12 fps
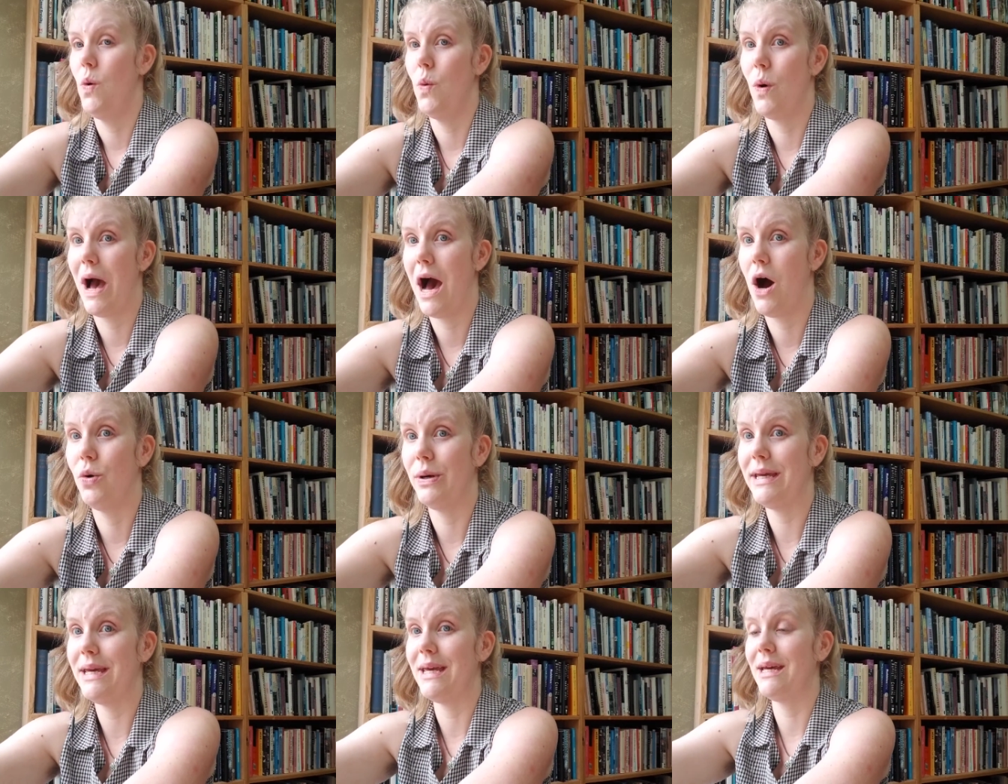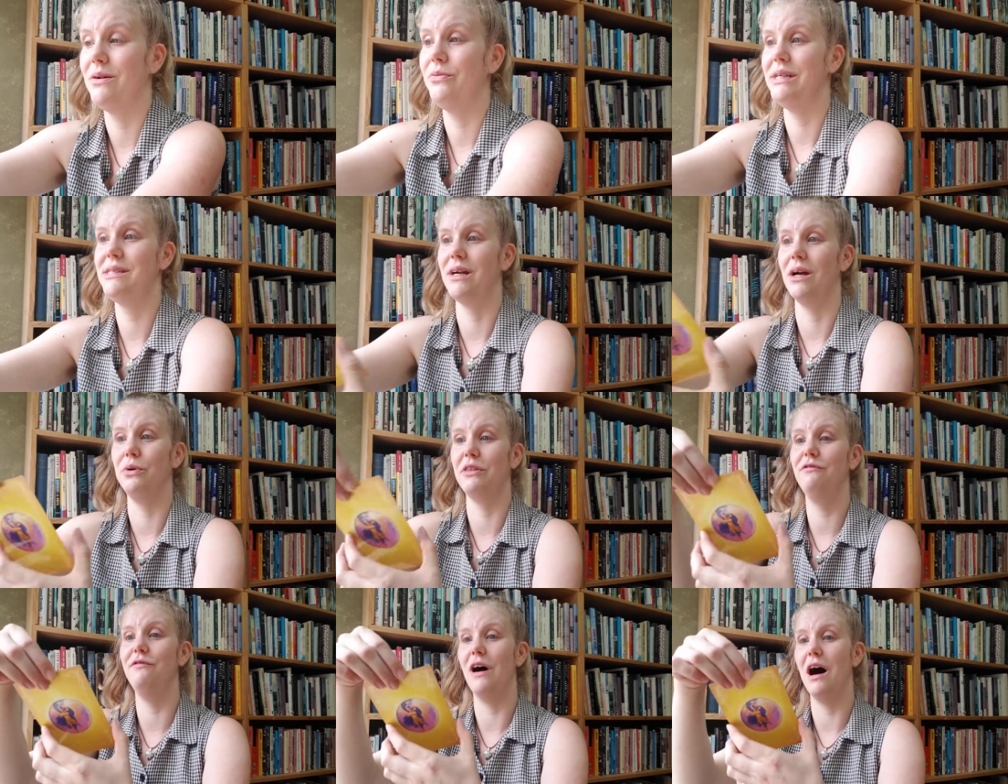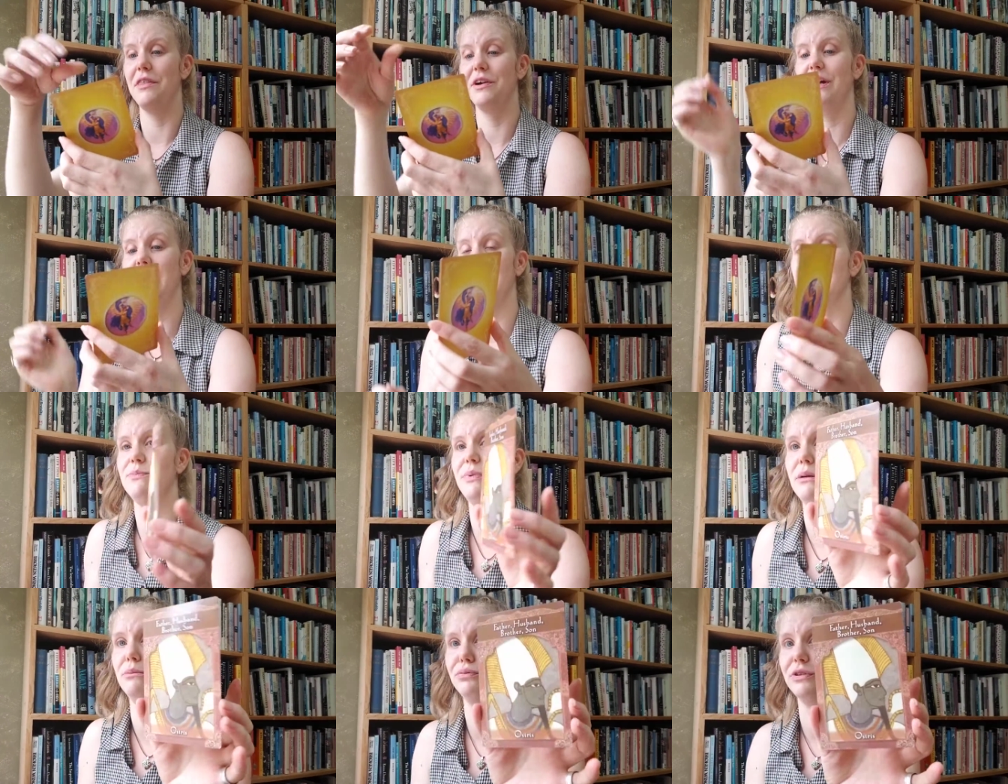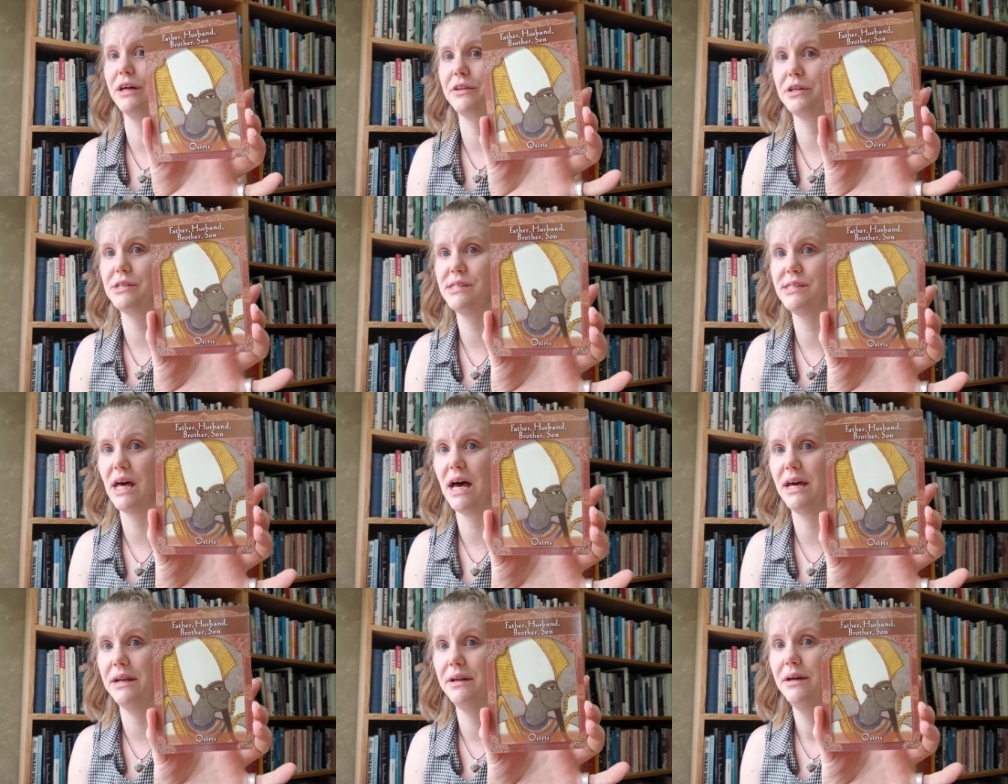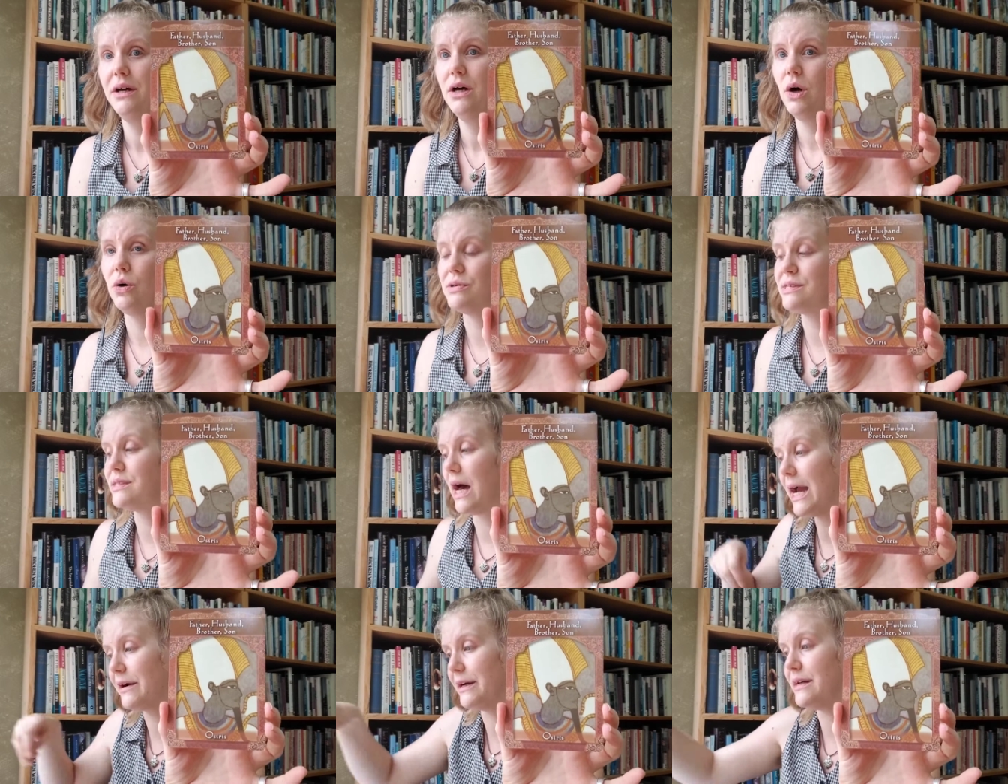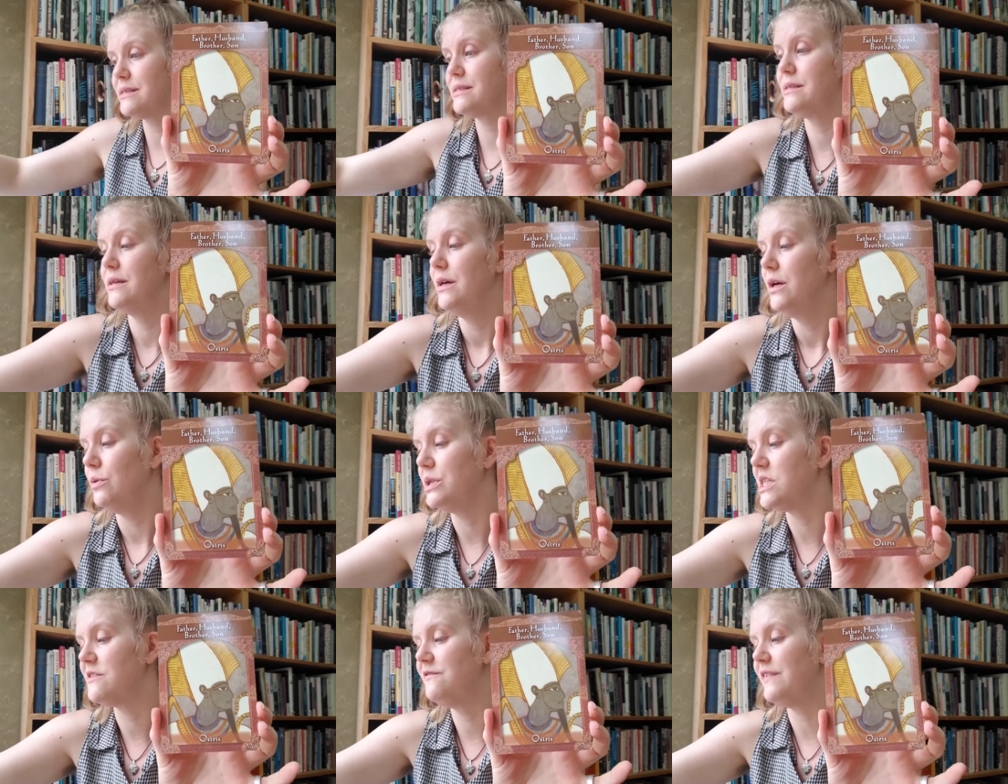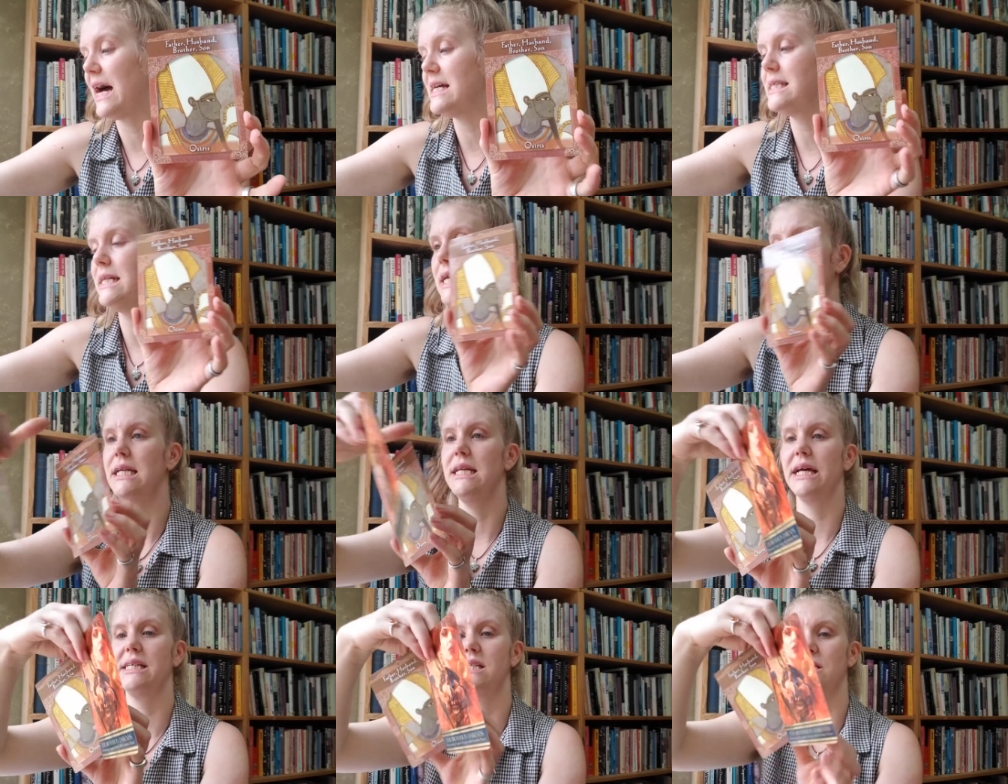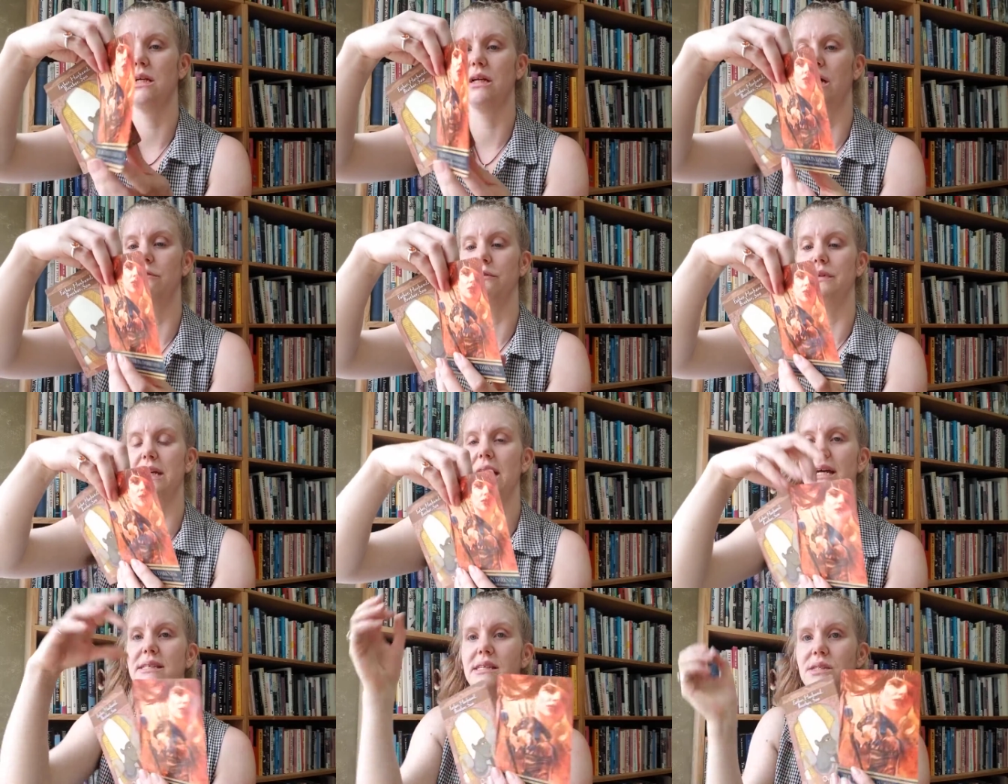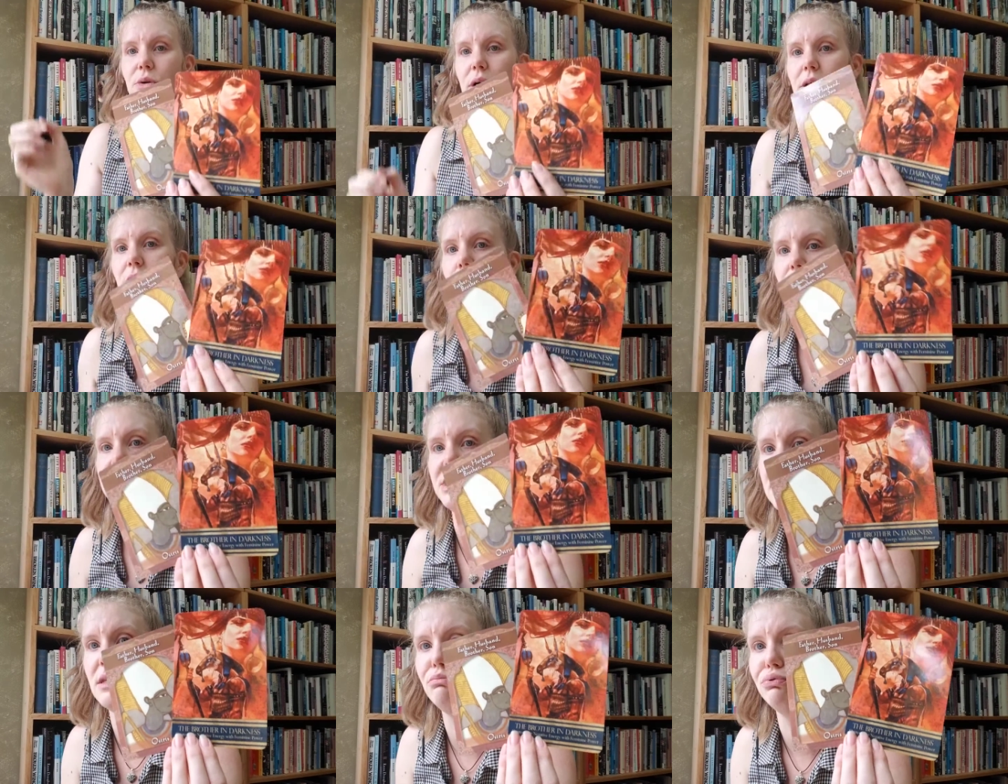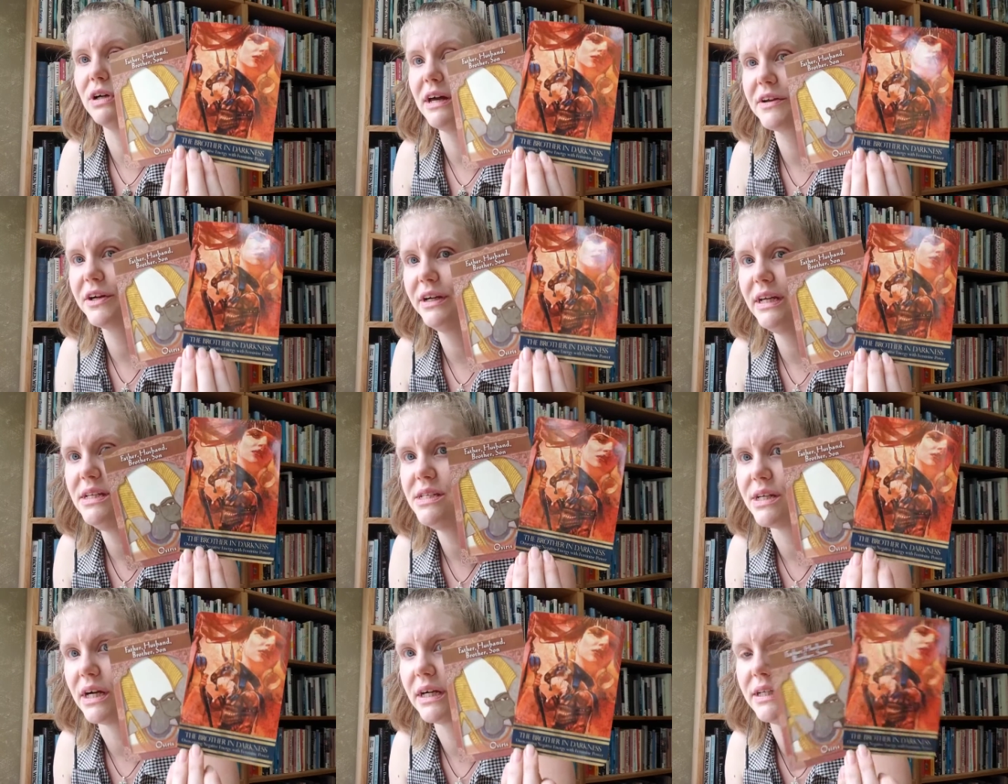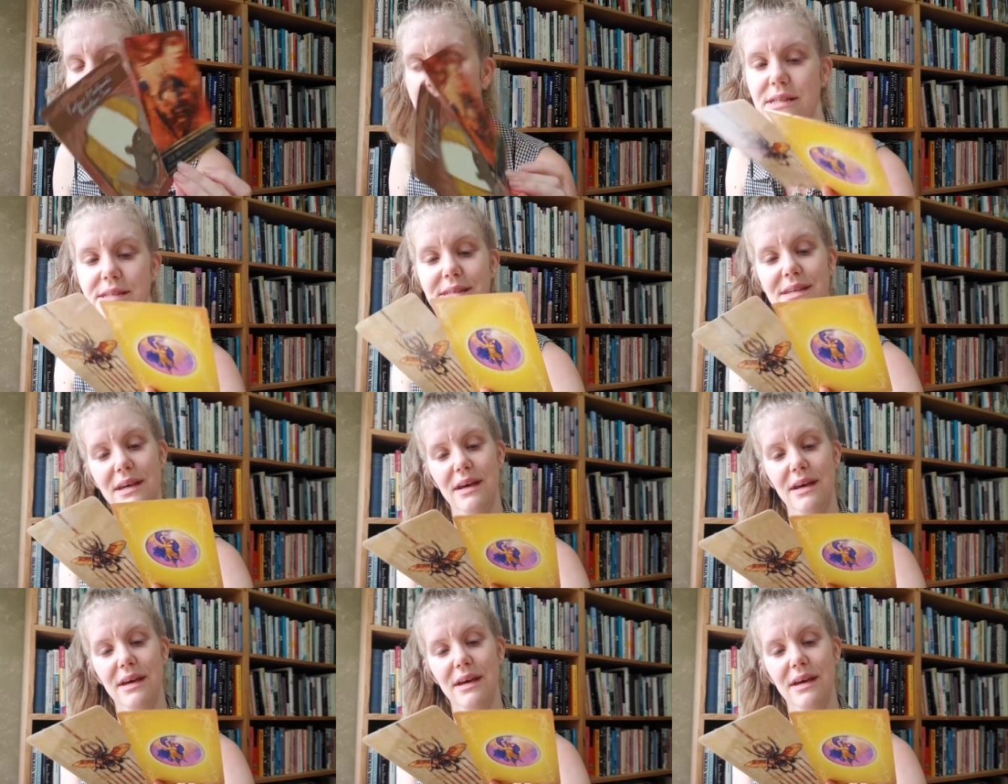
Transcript: Wowie. We start with father, husband, brother, son, Osiris, which is fascinating next to the card from the Isis Oracle, which is the brother in darkness,